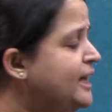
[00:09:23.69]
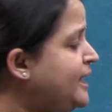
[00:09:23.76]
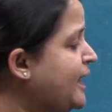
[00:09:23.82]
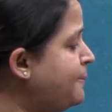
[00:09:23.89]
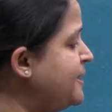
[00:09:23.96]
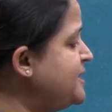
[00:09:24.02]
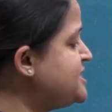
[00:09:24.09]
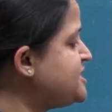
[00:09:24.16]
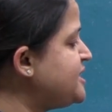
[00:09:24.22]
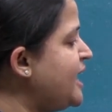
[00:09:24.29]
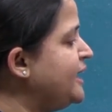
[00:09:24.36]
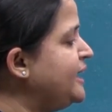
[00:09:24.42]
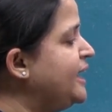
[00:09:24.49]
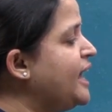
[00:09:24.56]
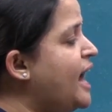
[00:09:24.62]

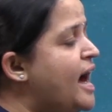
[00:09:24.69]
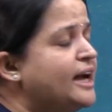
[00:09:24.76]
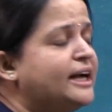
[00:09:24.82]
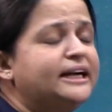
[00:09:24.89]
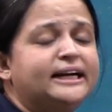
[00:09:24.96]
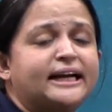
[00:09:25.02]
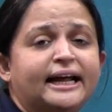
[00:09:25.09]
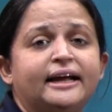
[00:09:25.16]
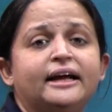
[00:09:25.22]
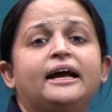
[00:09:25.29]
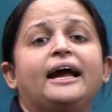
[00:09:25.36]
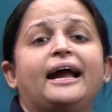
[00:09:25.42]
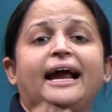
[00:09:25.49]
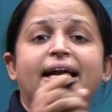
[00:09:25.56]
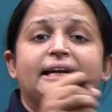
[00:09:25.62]
double-stranded RNA
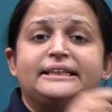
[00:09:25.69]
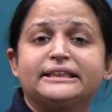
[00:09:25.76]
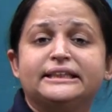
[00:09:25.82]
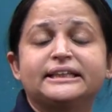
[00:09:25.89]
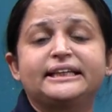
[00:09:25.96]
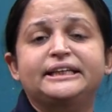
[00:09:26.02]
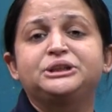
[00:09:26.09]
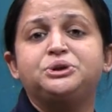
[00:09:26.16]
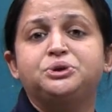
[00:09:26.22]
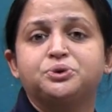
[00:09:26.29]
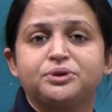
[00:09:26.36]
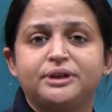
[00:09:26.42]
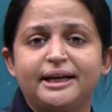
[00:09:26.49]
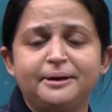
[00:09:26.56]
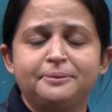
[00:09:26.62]
entered
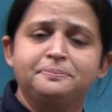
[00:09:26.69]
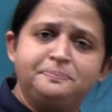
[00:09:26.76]
into the